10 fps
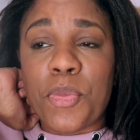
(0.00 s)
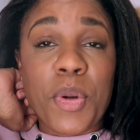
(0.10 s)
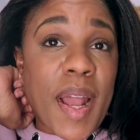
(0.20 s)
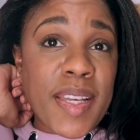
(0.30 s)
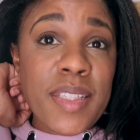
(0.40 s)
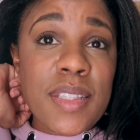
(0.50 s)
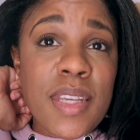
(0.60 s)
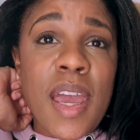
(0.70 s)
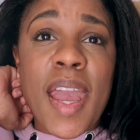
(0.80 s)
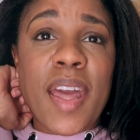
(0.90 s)
price,
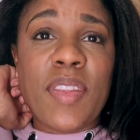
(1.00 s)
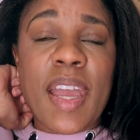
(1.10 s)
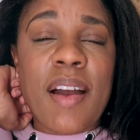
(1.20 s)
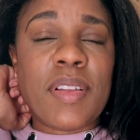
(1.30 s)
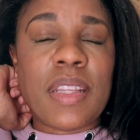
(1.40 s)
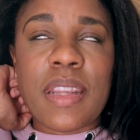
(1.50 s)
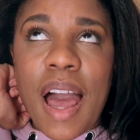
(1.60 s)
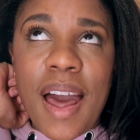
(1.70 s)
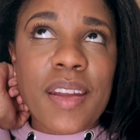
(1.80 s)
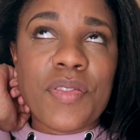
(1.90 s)
and they have a
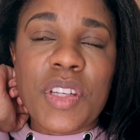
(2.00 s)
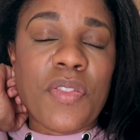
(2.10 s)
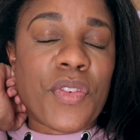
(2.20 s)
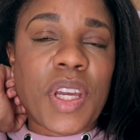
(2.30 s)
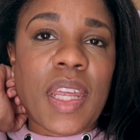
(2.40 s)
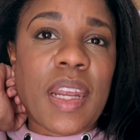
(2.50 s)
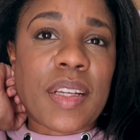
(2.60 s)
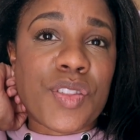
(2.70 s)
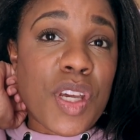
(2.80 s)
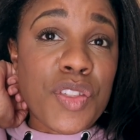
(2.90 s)
lot of different
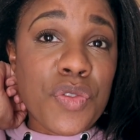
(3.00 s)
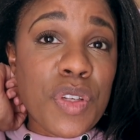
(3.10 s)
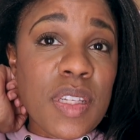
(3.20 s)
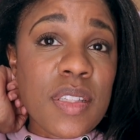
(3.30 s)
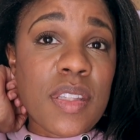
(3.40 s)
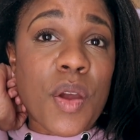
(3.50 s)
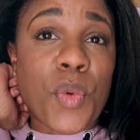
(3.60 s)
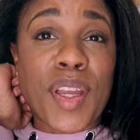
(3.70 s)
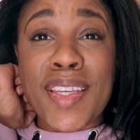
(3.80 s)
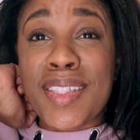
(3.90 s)
accessories
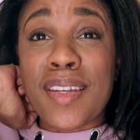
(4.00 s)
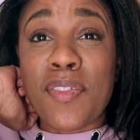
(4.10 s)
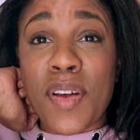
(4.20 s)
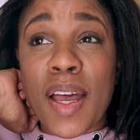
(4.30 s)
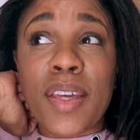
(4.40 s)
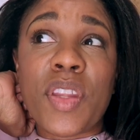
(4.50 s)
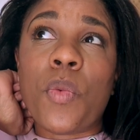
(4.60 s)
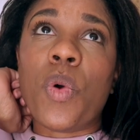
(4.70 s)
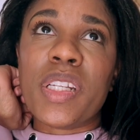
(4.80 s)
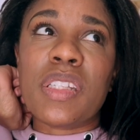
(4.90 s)
that were easy to find.
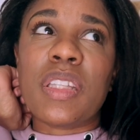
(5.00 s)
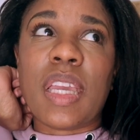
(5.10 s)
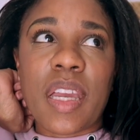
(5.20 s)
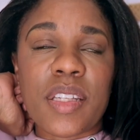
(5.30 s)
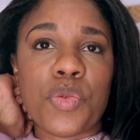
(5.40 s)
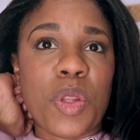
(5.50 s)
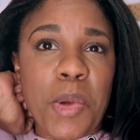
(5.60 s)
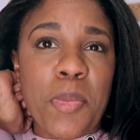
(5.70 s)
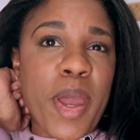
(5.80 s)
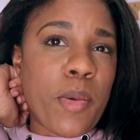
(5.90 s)
That wasn't the case with
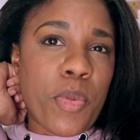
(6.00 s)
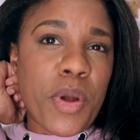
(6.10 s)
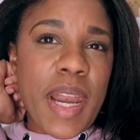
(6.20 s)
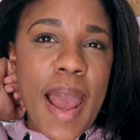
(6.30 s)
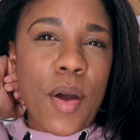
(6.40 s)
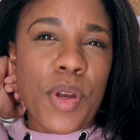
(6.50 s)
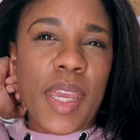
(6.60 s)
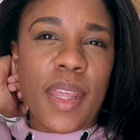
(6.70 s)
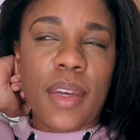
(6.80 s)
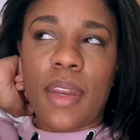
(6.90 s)
my pegboard
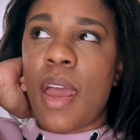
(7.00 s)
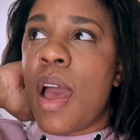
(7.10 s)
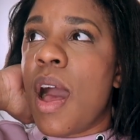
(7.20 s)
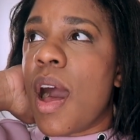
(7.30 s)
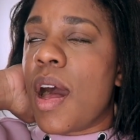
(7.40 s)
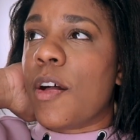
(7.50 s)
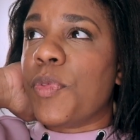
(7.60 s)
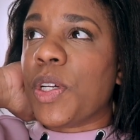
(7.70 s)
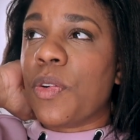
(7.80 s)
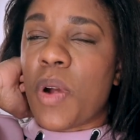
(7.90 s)
out in
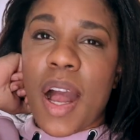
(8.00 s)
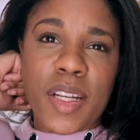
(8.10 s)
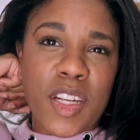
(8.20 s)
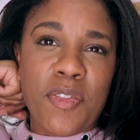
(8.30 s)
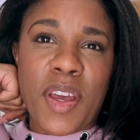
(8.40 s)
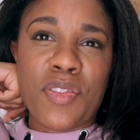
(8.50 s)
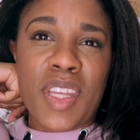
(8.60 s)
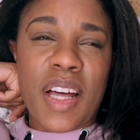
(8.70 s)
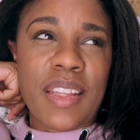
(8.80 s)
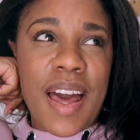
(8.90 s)
the garage. I
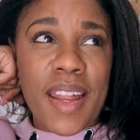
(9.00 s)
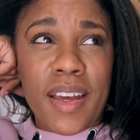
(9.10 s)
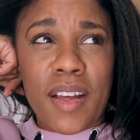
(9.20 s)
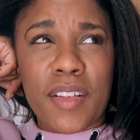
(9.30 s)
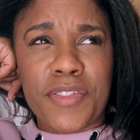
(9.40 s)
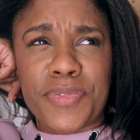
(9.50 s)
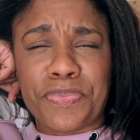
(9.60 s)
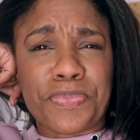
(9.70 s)
found that a lot of